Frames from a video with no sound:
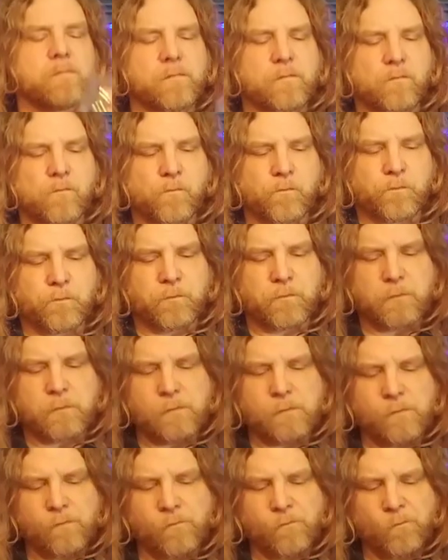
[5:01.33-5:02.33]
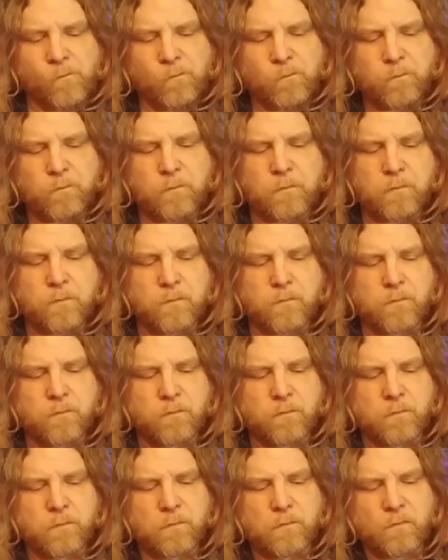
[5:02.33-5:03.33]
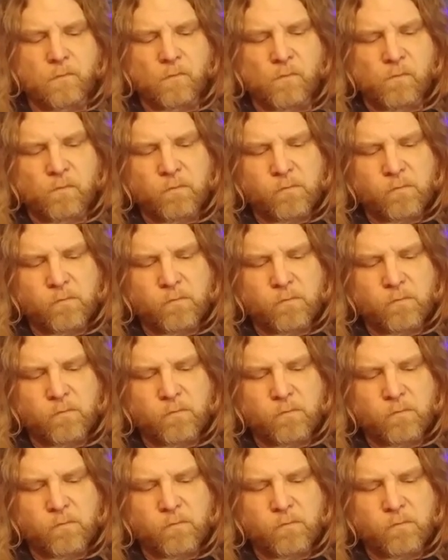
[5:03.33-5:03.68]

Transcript: No one is speaking in this clip.